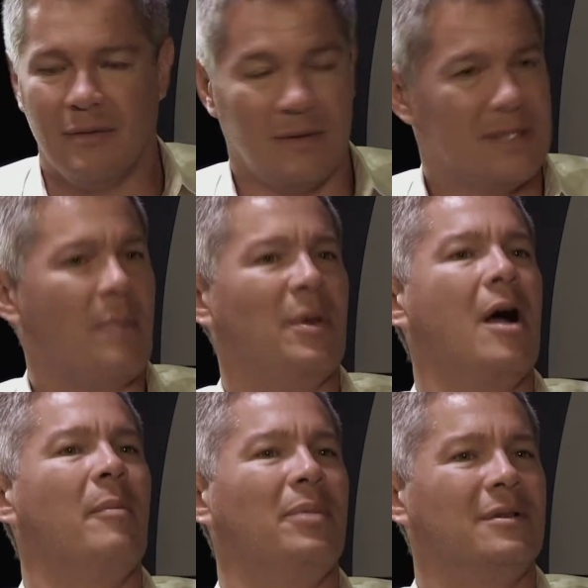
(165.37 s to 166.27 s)
stepping
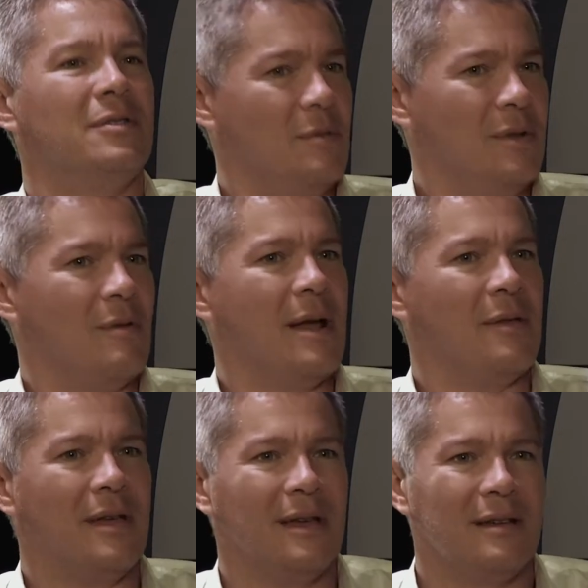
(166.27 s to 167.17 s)
up and doing the right
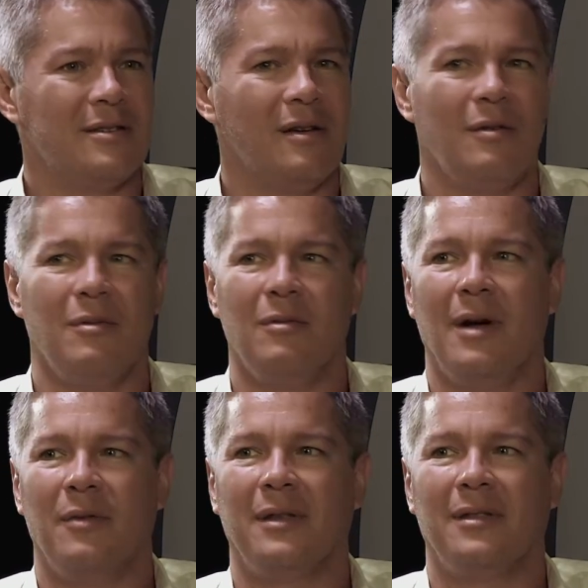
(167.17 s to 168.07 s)
thing. So
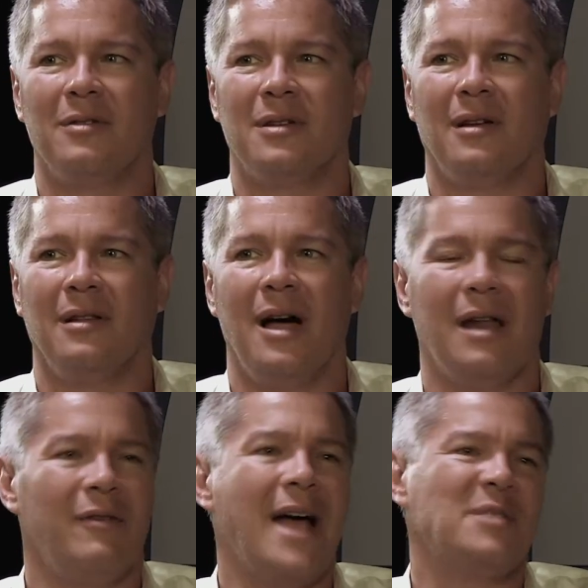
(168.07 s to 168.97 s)
I think there's a lot
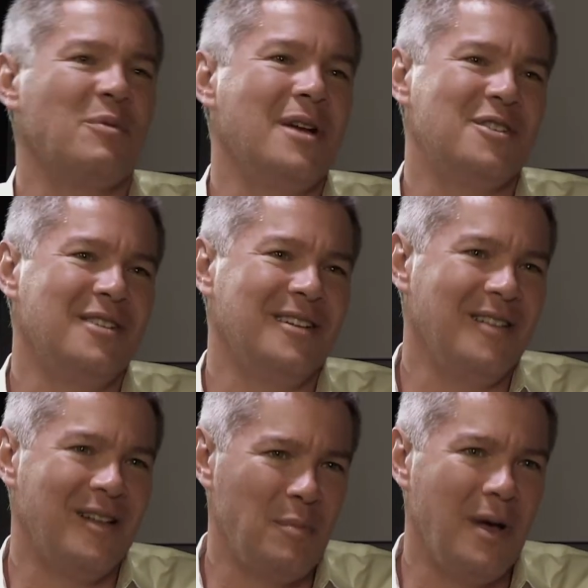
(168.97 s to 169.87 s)
of aspiration and a
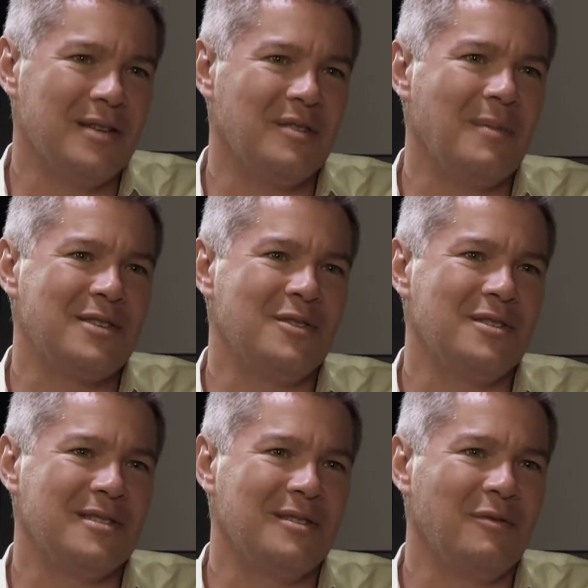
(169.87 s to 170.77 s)
lot of positive
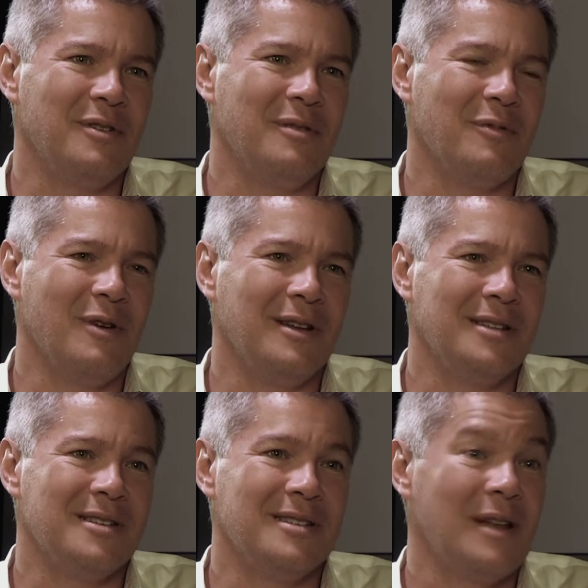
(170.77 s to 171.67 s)
messages in the film for
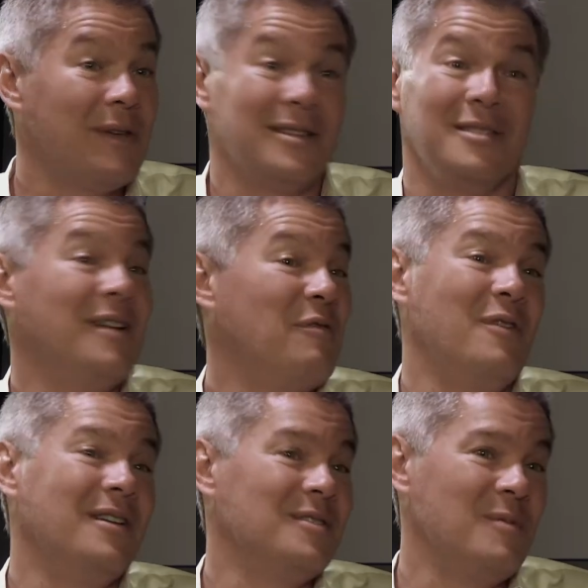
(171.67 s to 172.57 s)
audiences, and I think it's a lot of
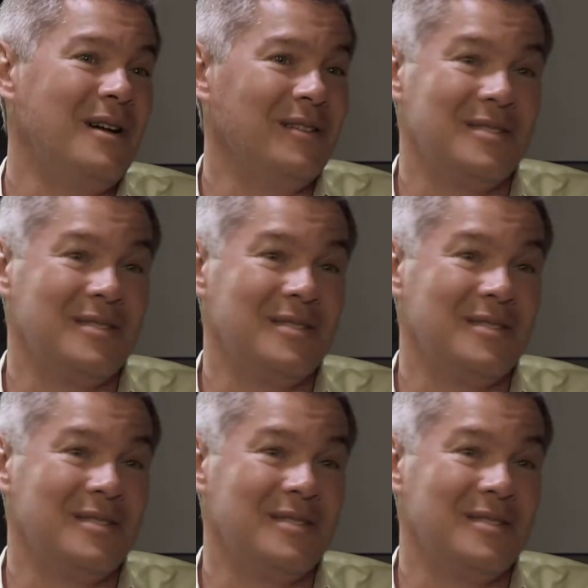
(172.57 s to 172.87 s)
fun as well.